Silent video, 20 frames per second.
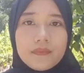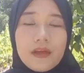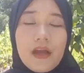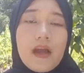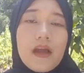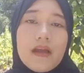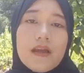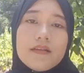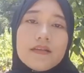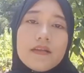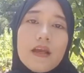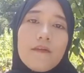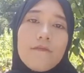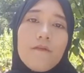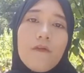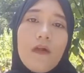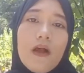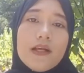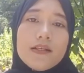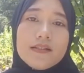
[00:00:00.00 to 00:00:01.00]
In
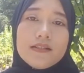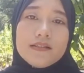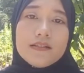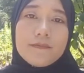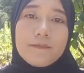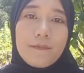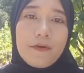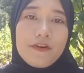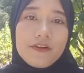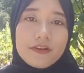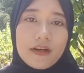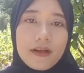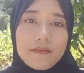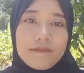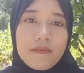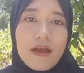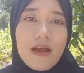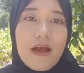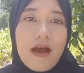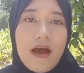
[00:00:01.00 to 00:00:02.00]
evaluating the program,
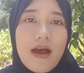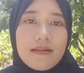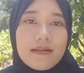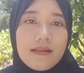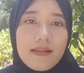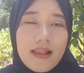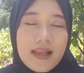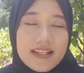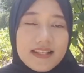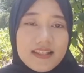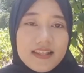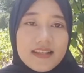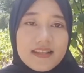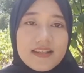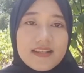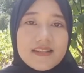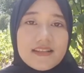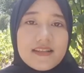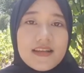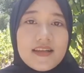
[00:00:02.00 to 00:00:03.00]
at last it is